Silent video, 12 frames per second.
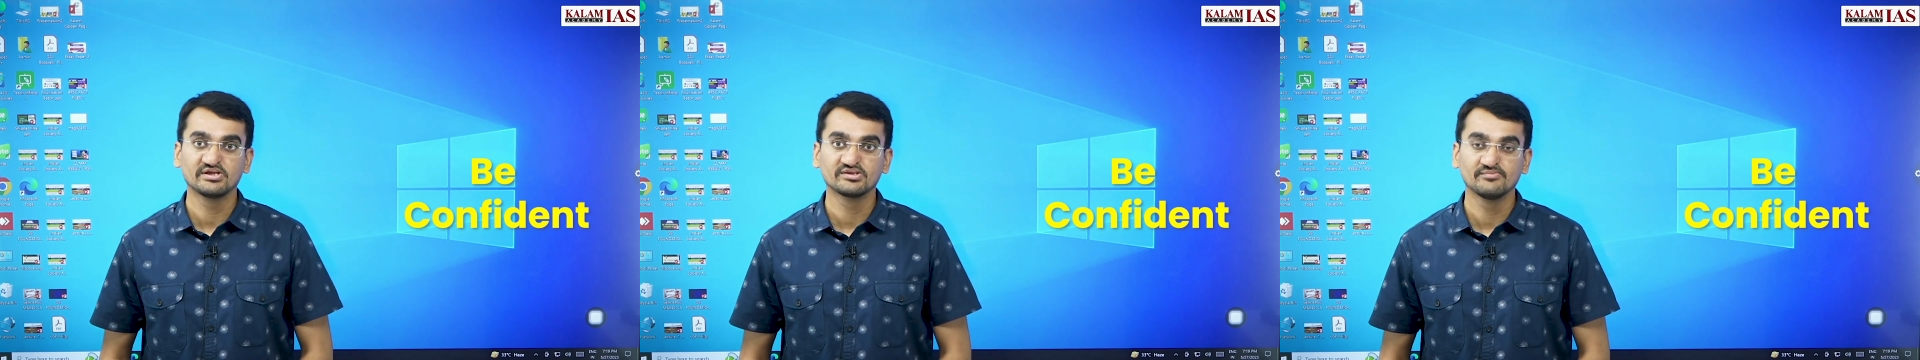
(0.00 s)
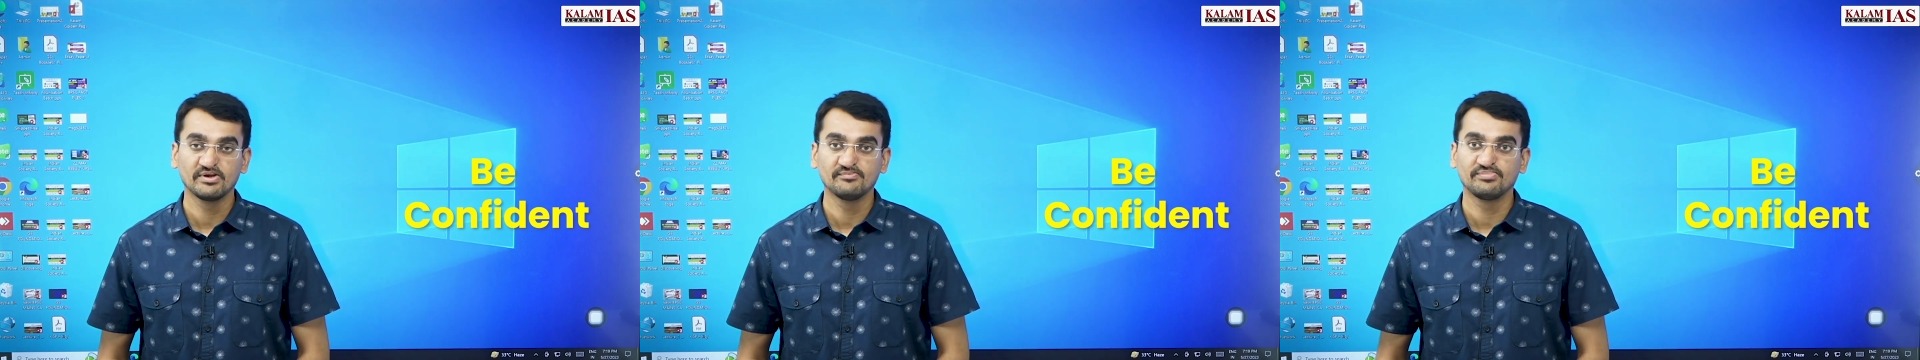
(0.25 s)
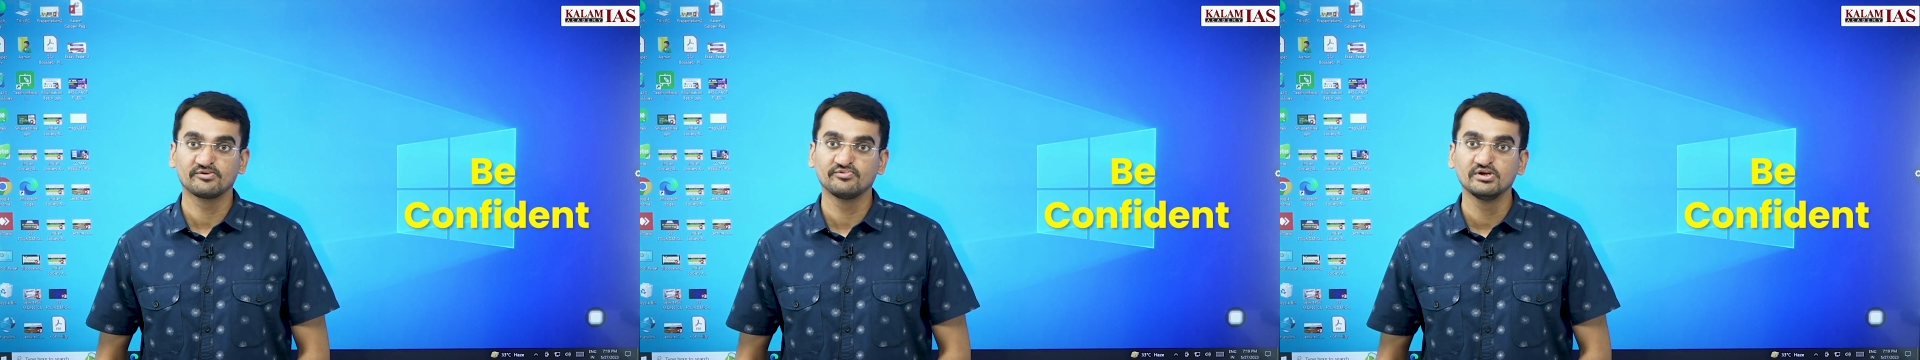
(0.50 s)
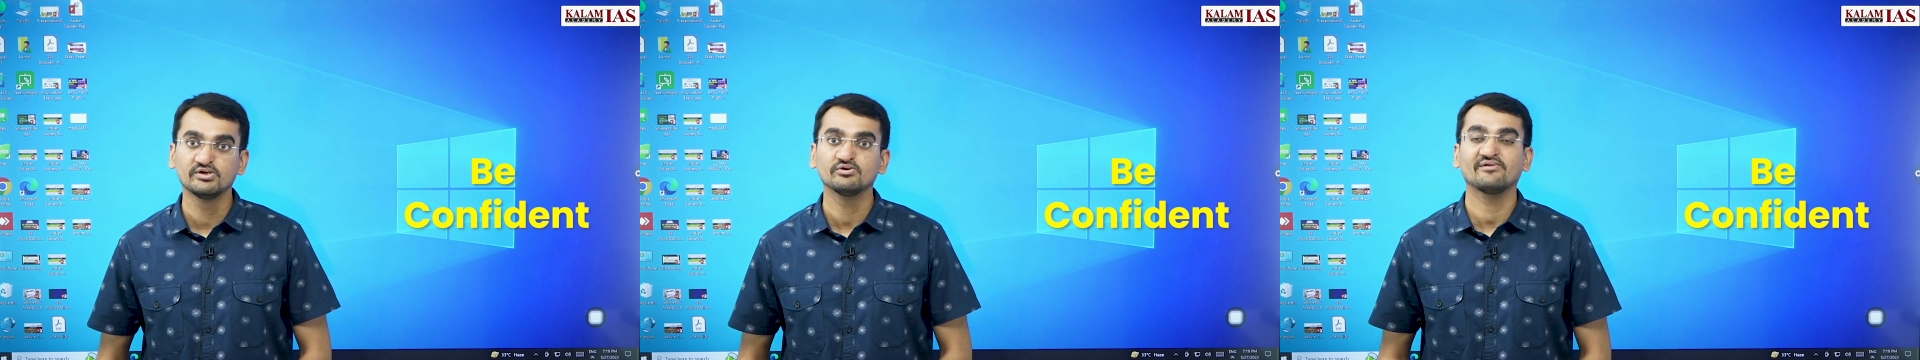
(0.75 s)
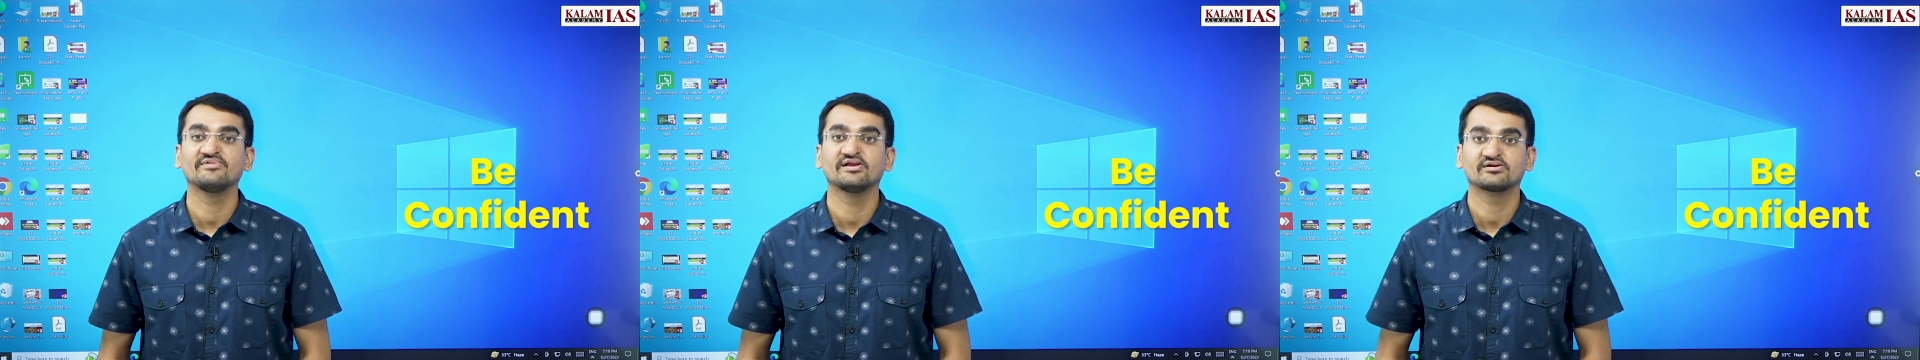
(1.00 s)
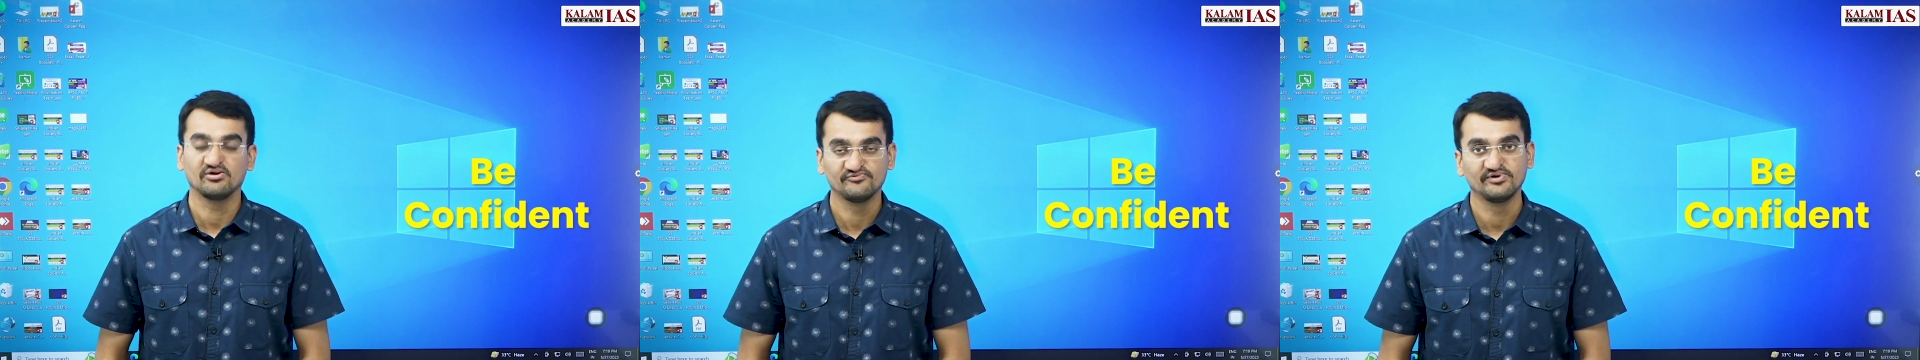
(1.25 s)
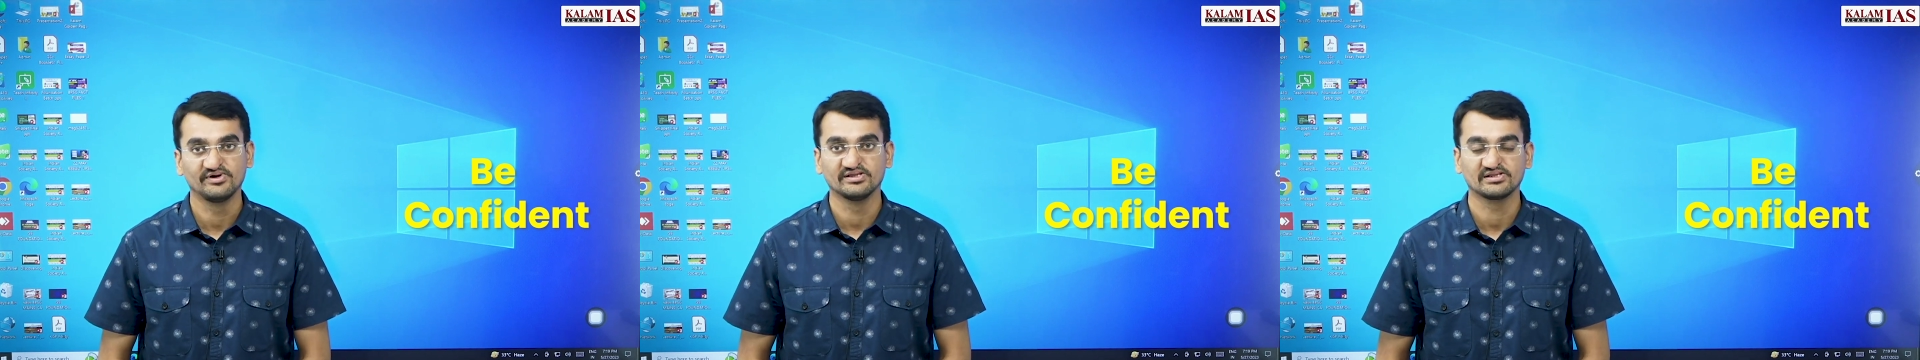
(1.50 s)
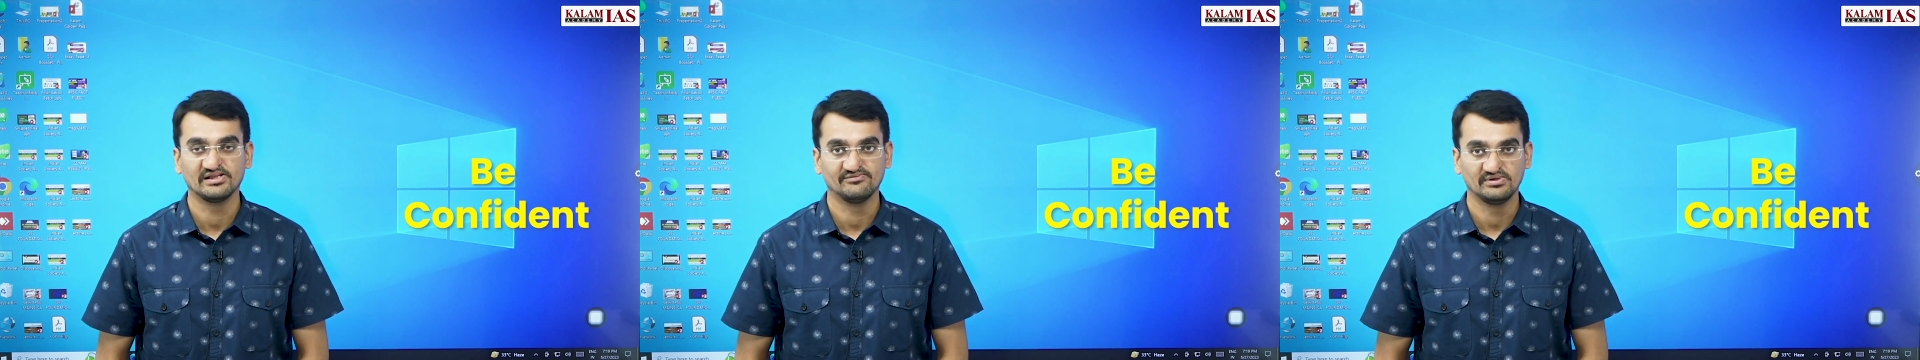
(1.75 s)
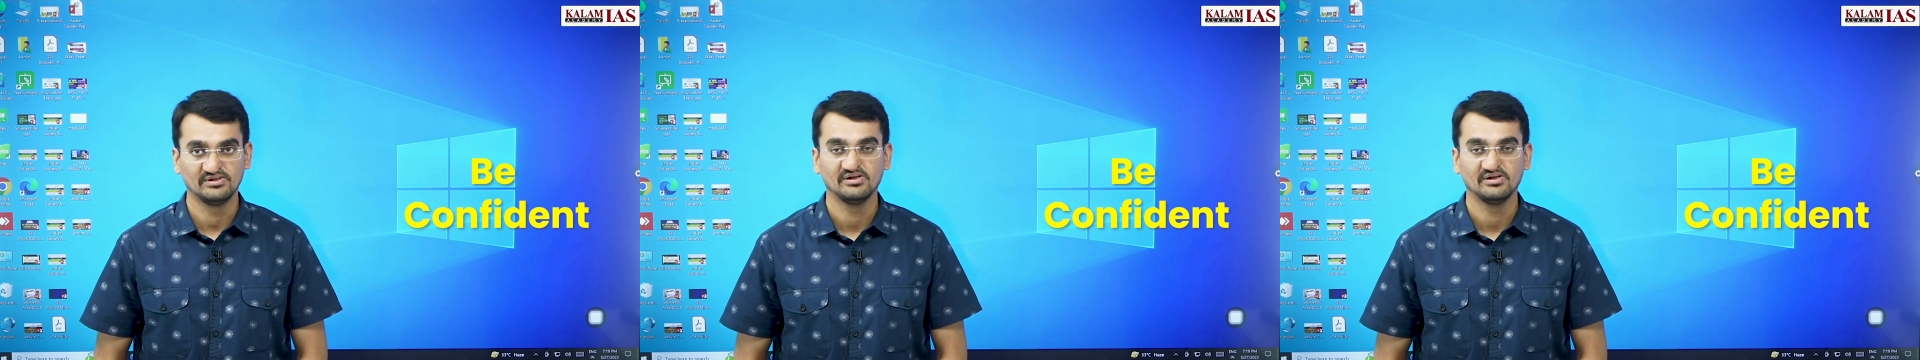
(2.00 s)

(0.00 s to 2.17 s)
the paper. We need to have that confidence level.